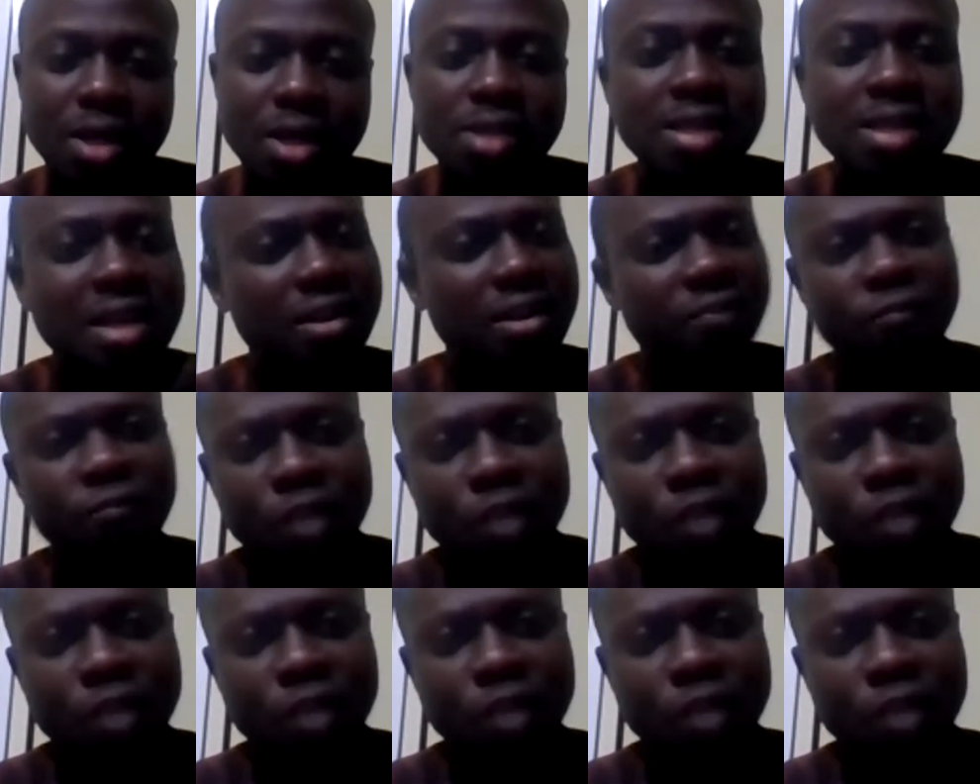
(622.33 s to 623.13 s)
She said, the
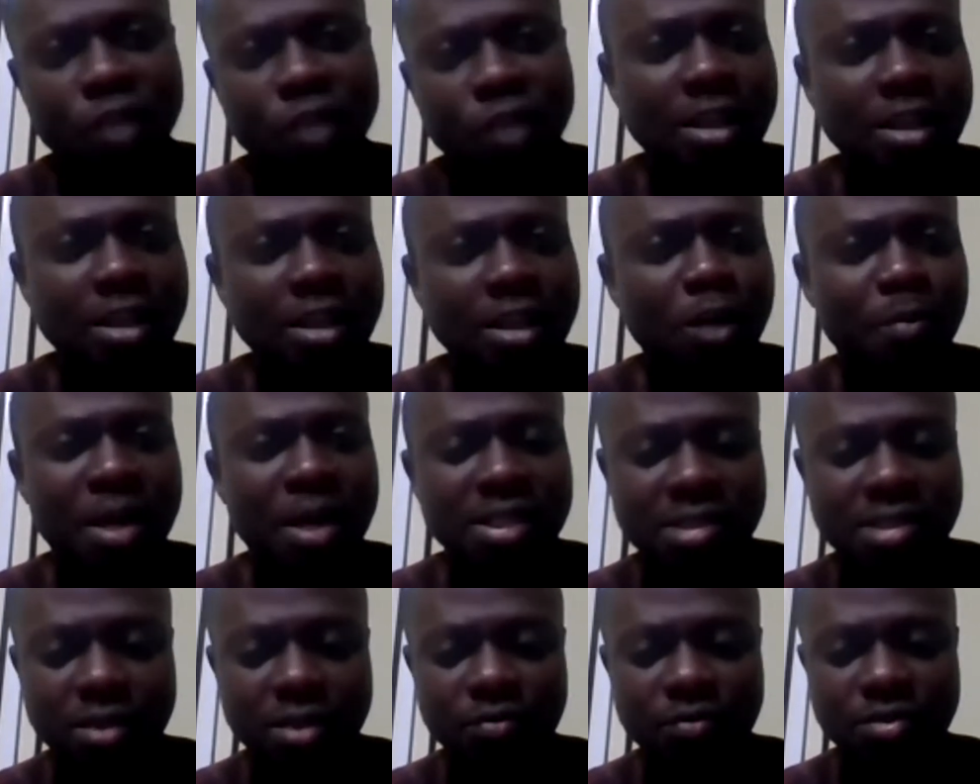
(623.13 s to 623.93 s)
first thing I tell
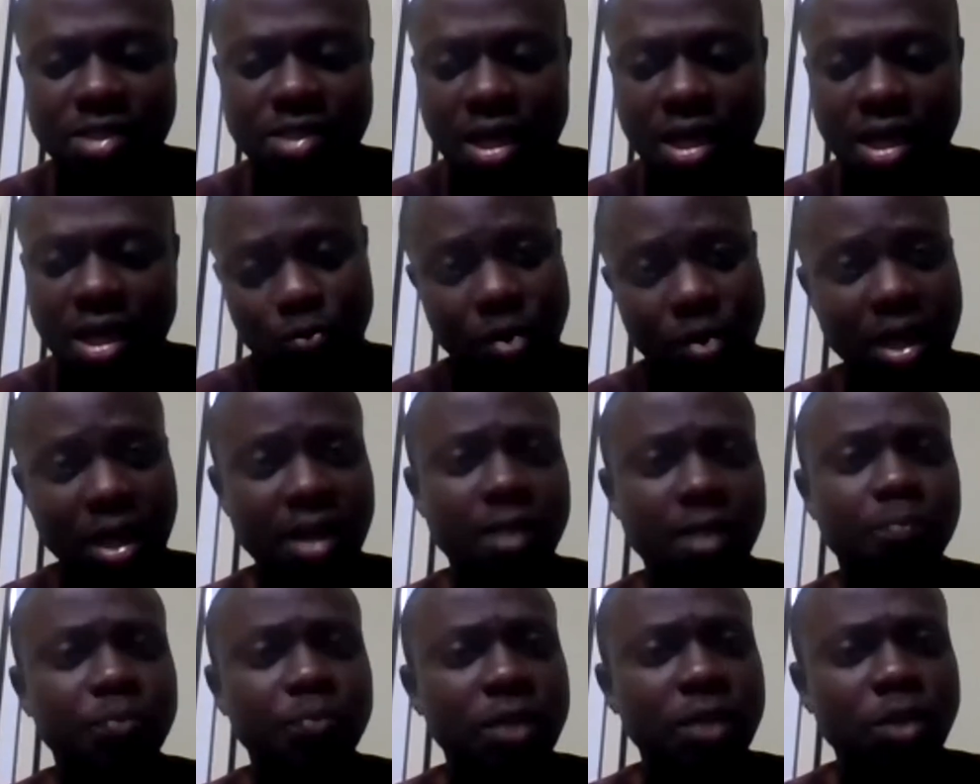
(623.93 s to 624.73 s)
myself is that,
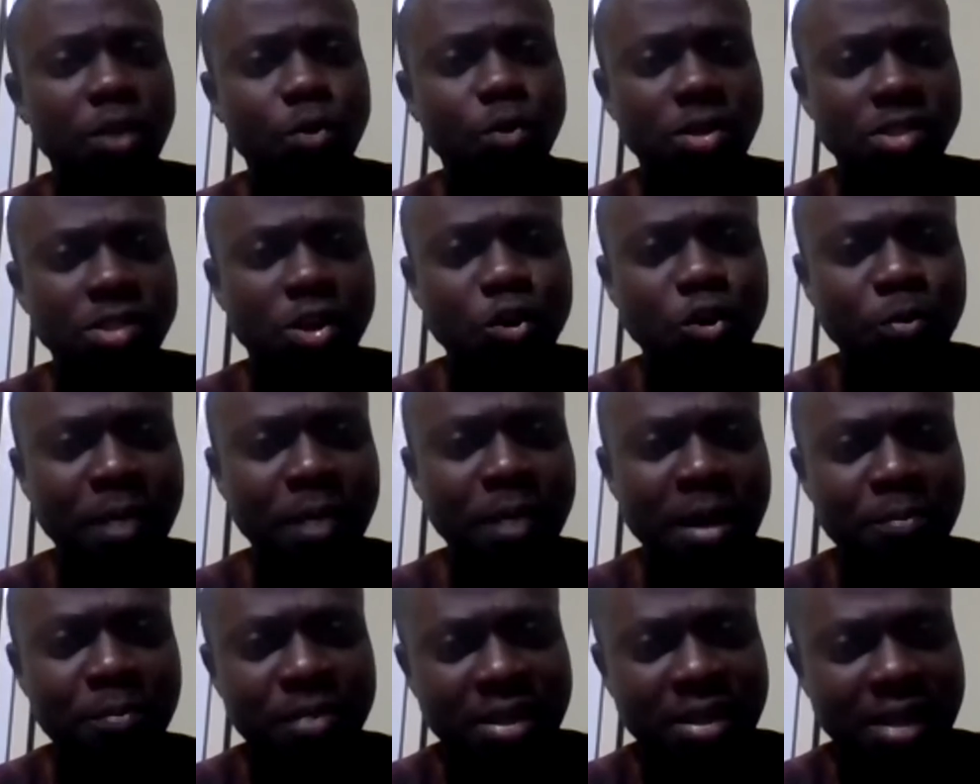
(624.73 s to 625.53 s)
well, it was a
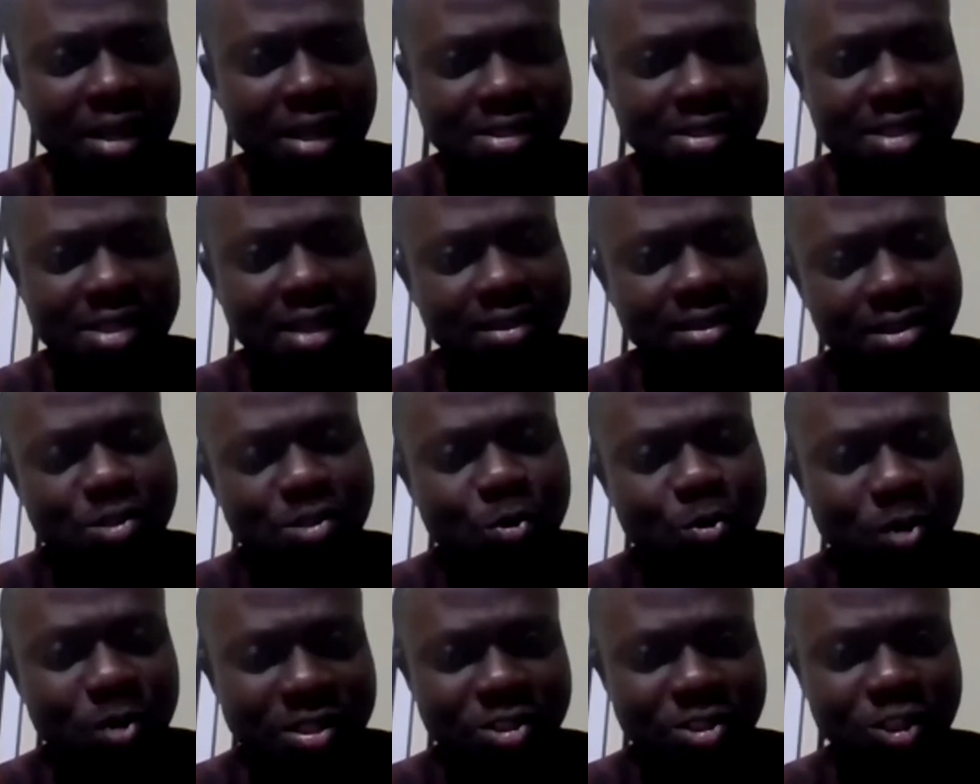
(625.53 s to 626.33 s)
human being that said
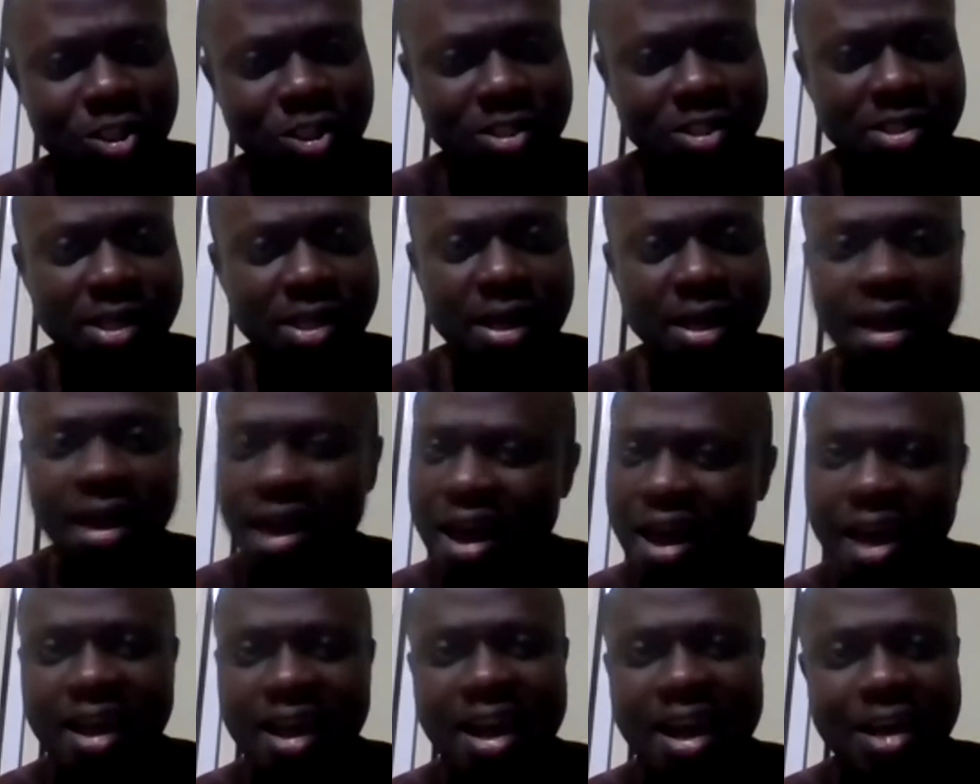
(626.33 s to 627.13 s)
these questions.
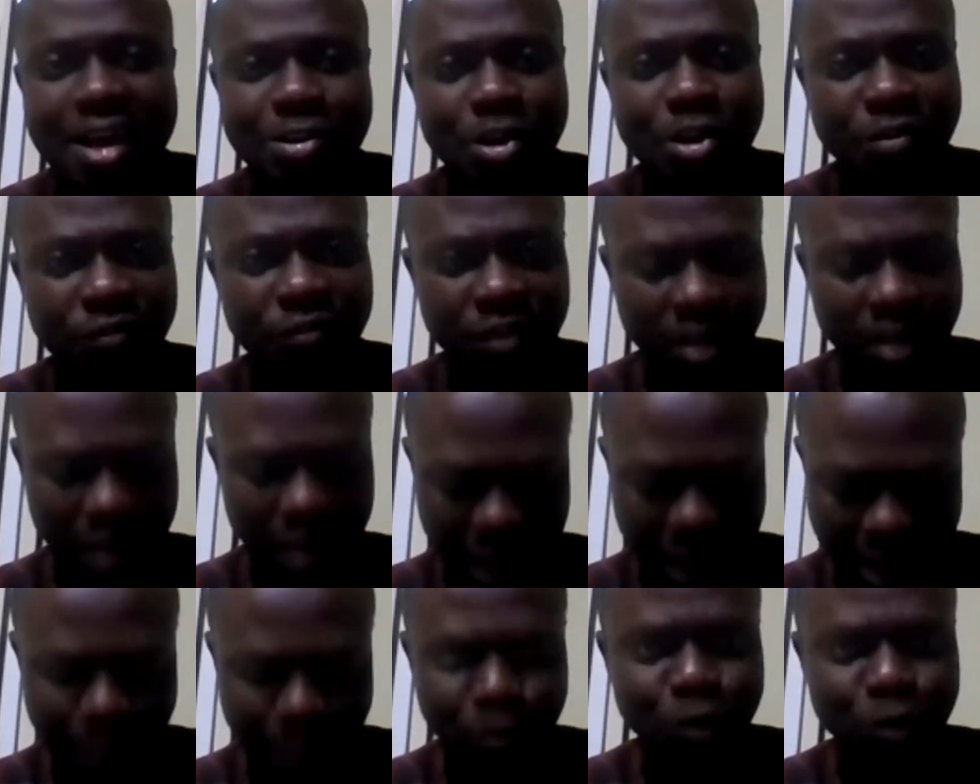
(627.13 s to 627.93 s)
I cannot
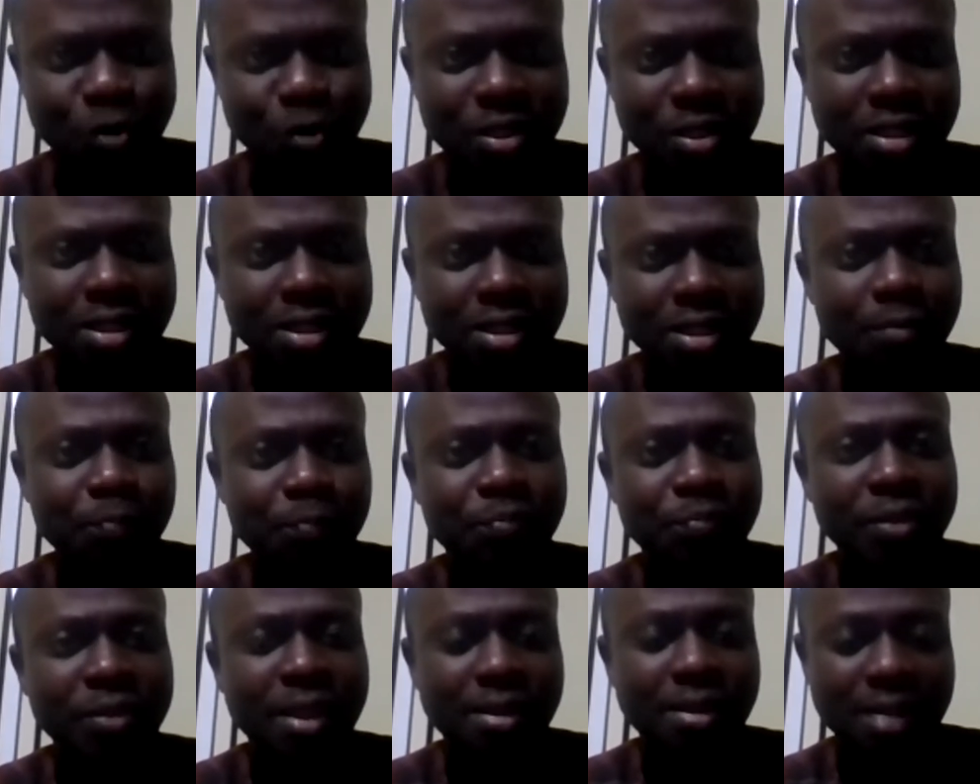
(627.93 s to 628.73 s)
fail. I am Duni,
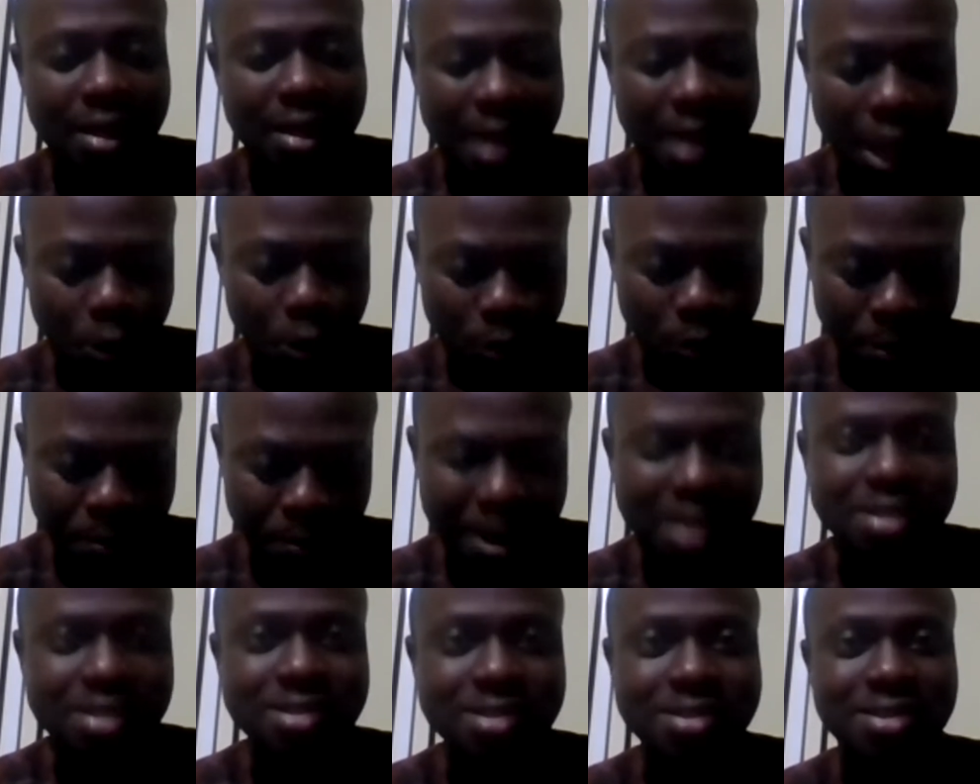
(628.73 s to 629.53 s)
that I will
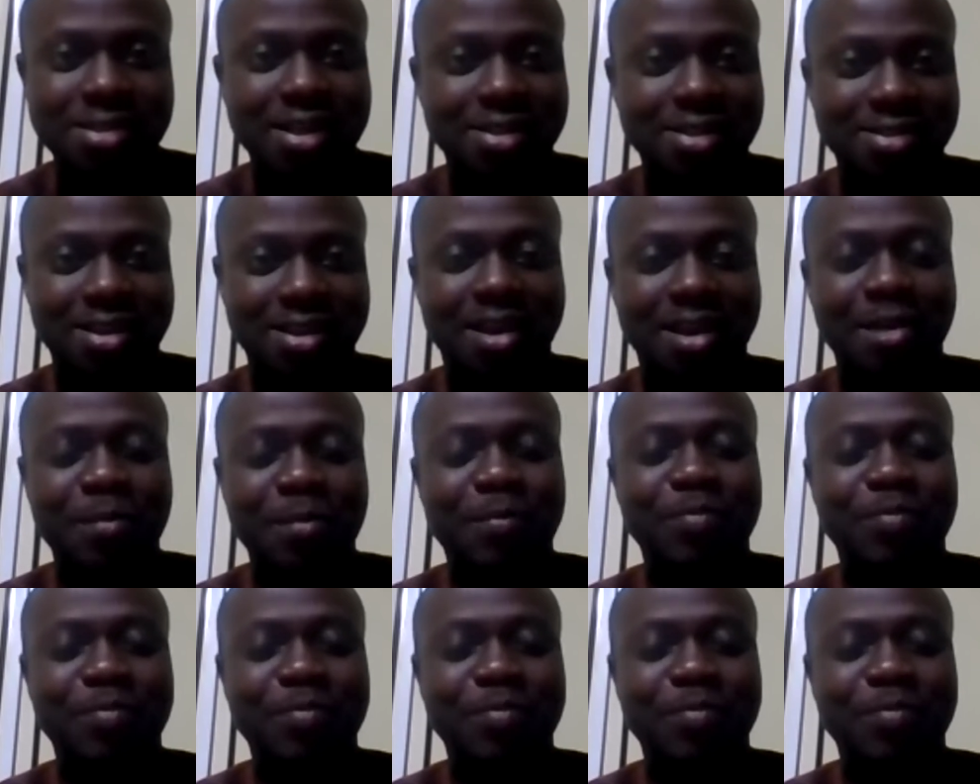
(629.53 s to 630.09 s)
pass this exam